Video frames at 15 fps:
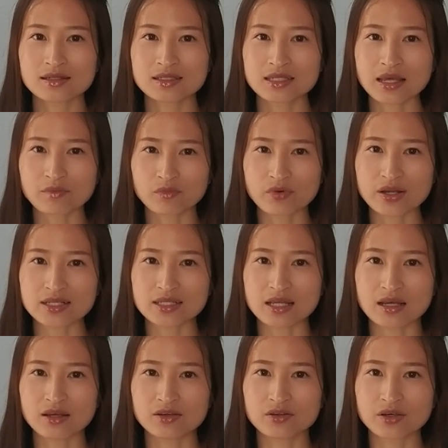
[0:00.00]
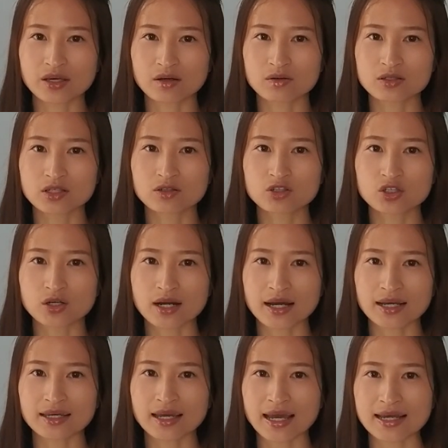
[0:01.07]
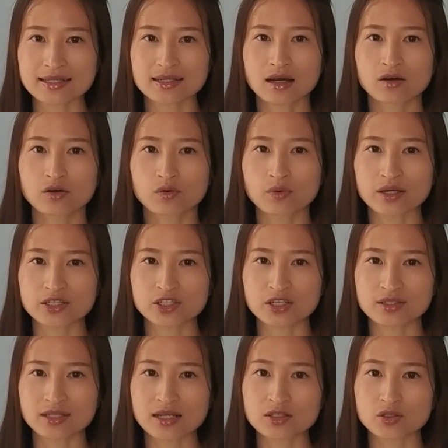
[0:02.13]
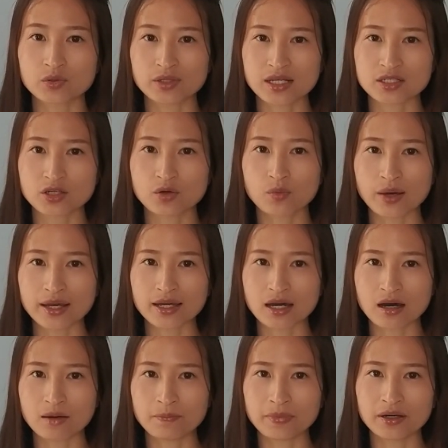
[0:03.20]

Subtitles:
Same reason, you can also try cast all your questions as soon as you wake up,